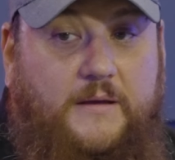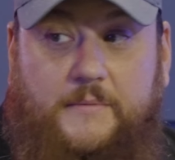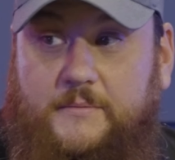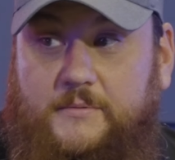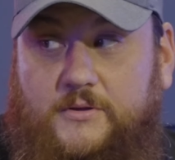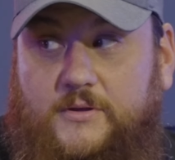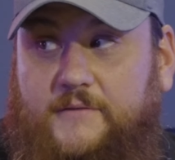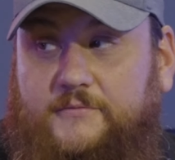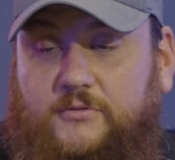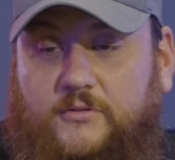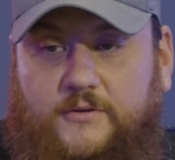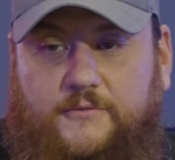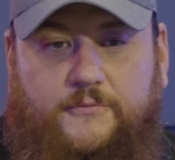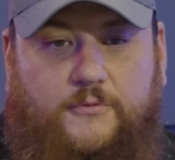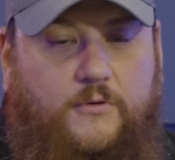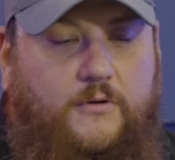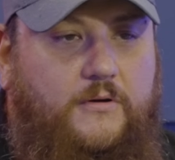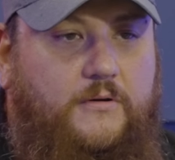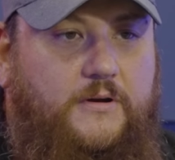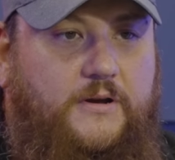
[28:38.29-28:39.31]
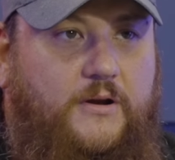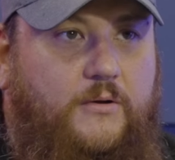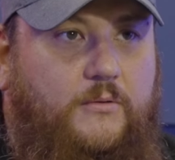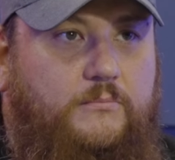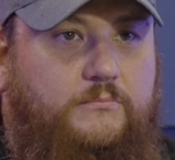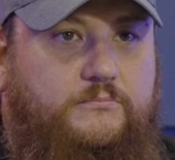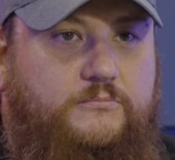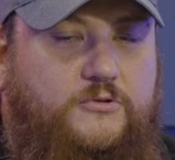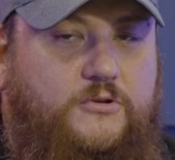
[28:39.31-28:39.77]
I mean, you have to look for,
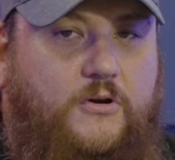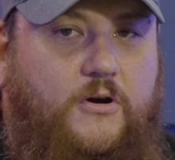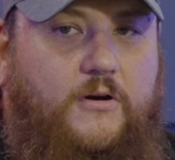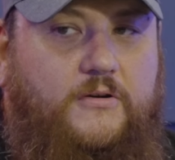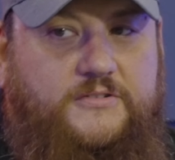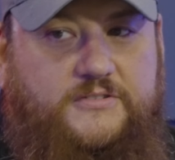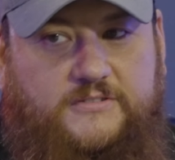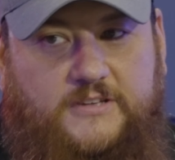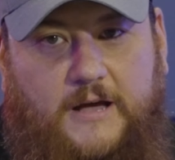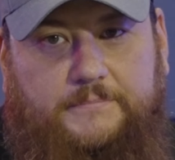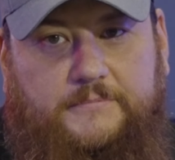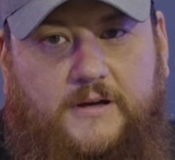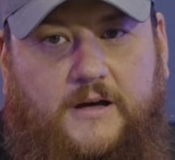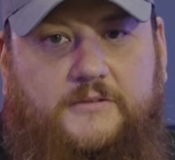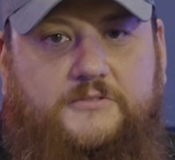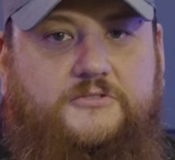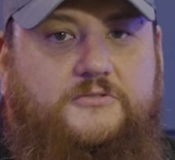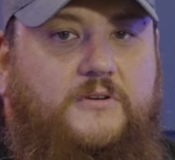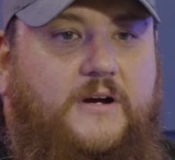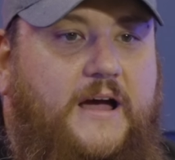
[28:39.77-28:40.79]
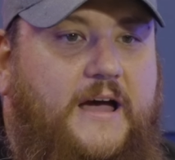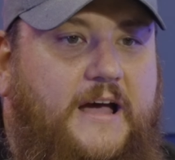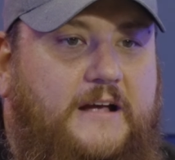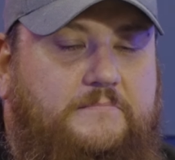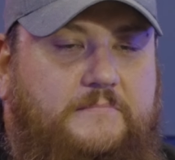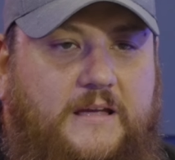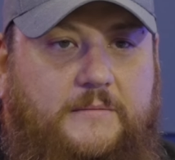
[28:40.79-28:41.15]
cars stopped on track.